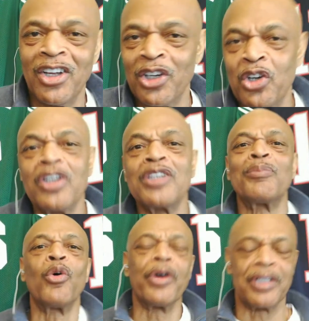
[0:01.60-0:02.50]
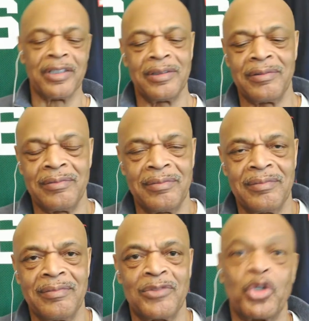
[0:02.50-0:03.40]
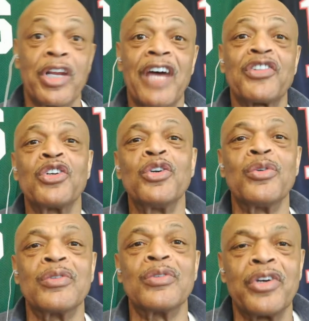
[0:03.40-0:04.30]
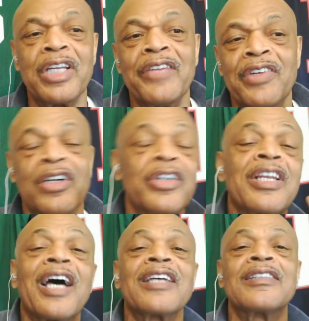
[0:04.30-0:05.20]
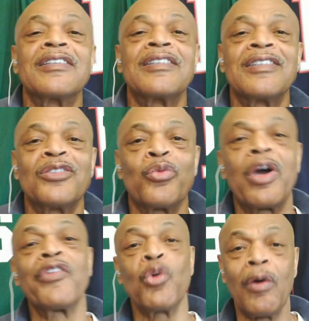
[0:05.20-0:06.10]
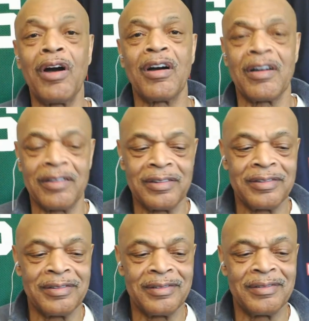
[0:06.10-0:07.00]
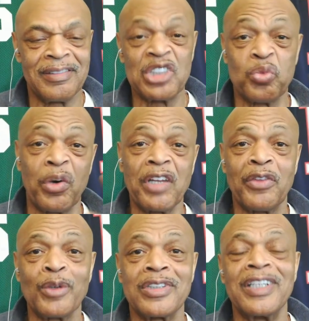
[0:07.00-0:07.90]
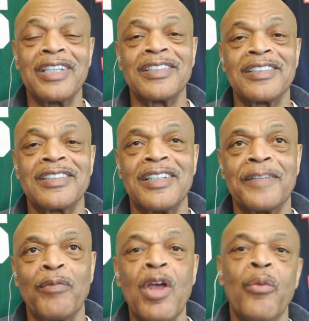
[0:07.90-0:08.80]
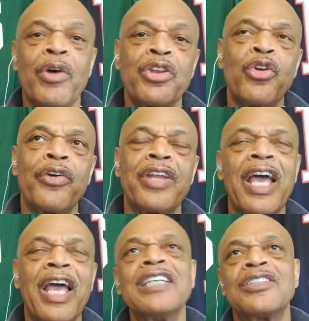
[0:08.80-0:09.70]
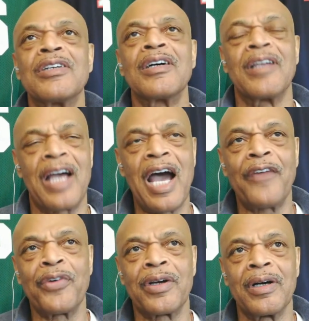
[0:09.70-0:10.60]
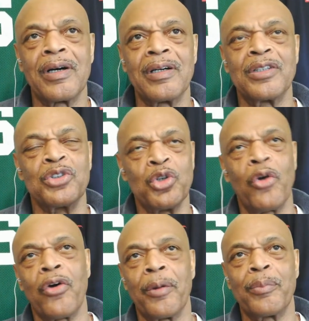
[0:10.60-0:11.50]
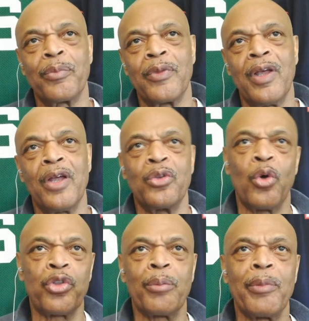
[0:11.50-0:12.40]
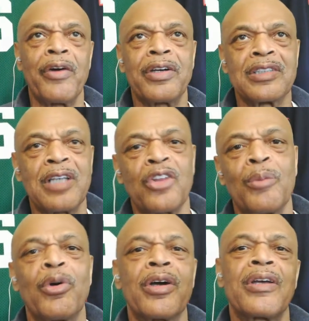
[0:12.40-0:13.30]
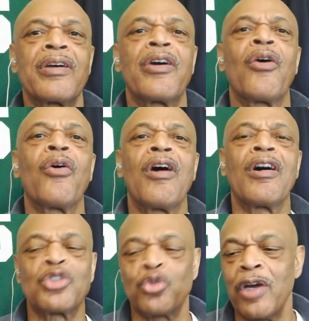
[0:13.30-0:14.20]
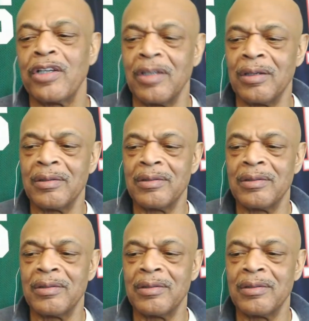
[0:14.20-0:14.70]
Good morning, good afternoon, good evening, good night, wherever you are. It's one of those things, isn't it? Whether you're in Asia, Africa, Europe, North America, South America, or Australia,